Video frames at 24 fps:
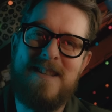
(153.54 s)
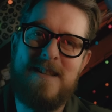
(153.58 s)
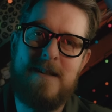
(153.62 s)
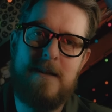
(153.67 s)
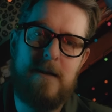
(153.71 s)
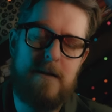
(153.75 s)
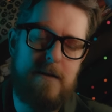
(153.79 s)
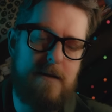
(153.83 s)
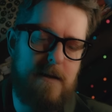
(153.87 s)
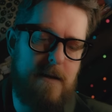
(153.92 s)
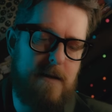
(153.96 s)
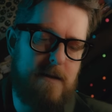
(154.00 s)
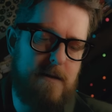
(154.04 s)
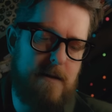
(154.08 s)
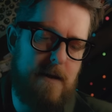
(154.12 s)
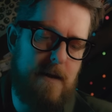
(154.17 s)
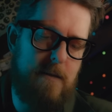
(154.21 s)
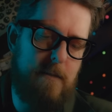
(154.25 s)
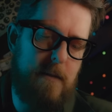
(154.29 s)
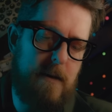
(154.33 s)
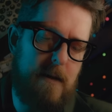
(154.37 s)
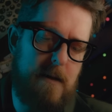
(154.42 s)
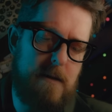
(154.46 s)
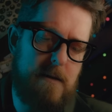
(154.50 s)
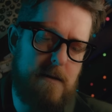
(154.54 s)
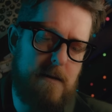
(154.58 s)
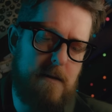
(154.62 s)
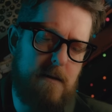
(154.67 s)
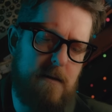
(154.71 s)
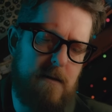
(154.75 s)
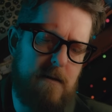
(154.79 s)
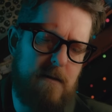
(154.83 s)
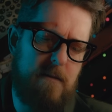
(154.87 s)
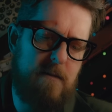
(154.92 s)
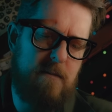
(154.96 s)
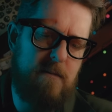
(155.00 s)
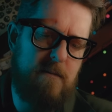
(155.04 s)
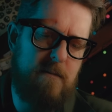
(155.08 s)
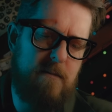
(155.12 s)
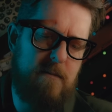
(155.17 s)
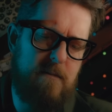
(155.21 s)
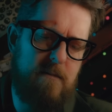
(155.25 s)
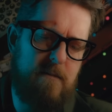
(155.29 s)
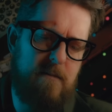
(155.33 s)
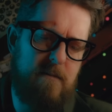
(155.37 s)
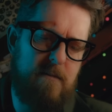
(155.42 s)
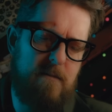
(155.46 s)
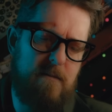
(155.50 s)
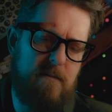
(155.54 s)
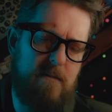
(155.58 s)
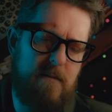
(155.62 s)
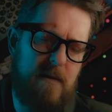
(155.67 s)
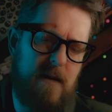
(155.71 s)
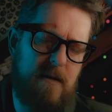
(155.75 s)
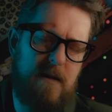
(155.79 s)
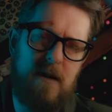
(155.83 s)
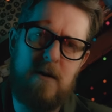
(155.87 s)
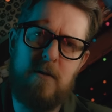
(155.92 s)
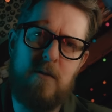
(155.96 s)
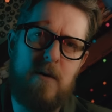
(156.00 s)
C C minis. I don't